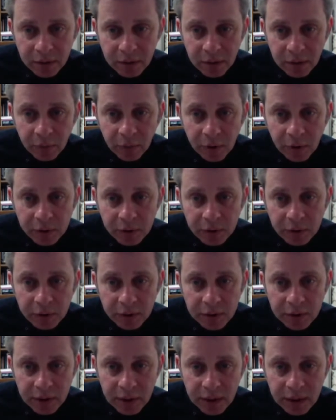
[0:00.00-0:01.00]
in what
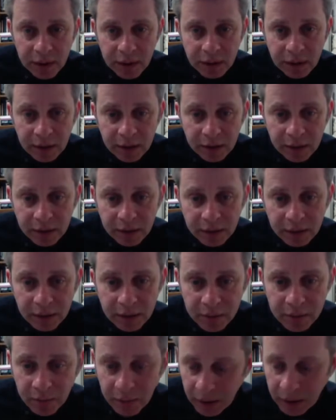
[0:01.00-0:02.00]
today
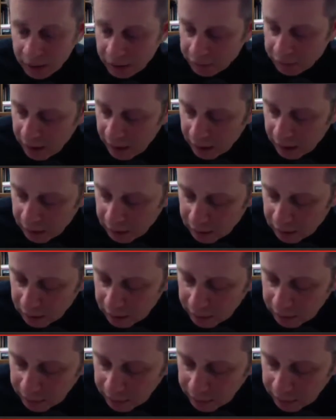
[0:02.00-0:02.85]
is part of Canada.